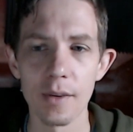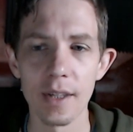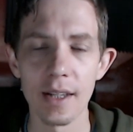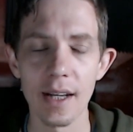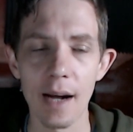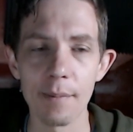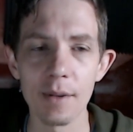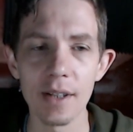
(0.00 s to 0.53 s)

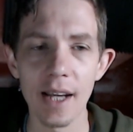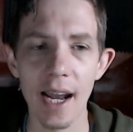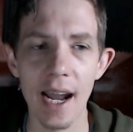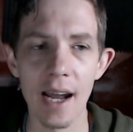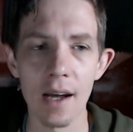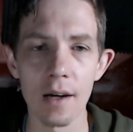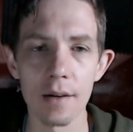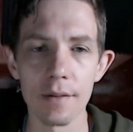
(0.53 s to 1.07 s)
then I'm going to
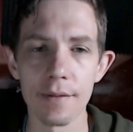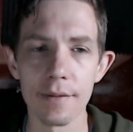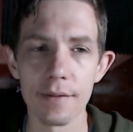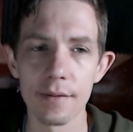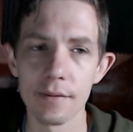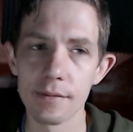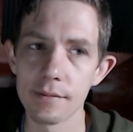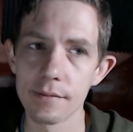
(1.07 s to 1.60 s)
have
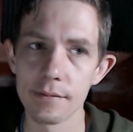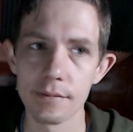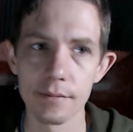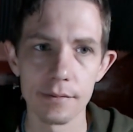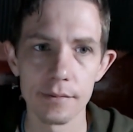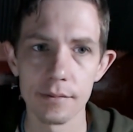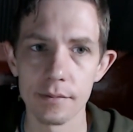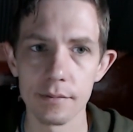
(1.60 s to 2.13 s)

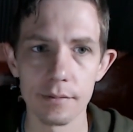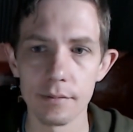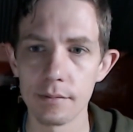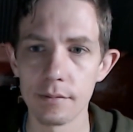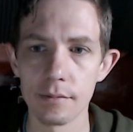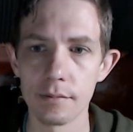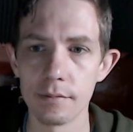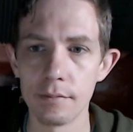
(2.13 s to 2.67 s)

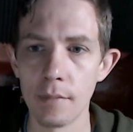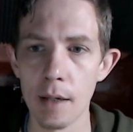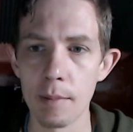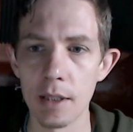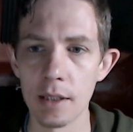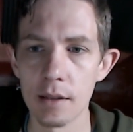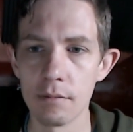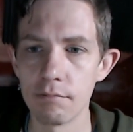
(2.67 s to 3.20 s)

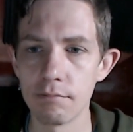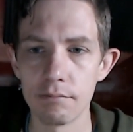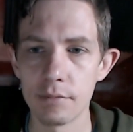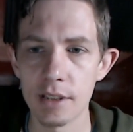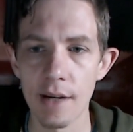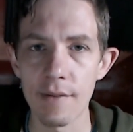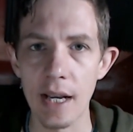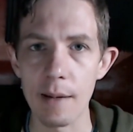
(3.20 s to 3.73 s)
maybe
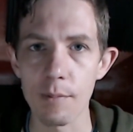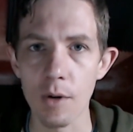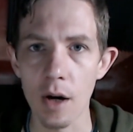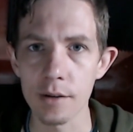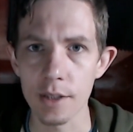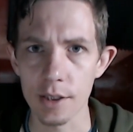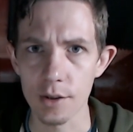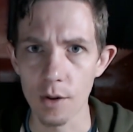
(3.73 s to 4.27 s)
seven, eight
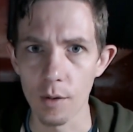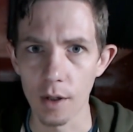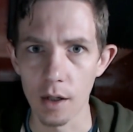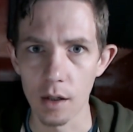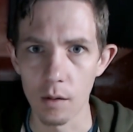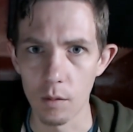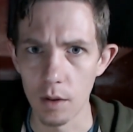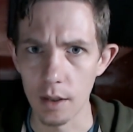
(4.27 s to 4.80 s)
projects going
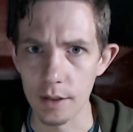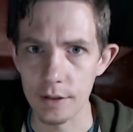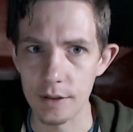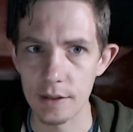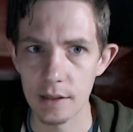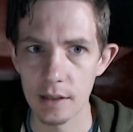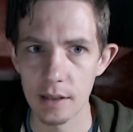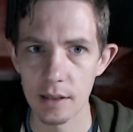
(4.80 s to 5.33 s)
on at
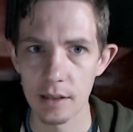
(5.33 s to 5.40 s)
once.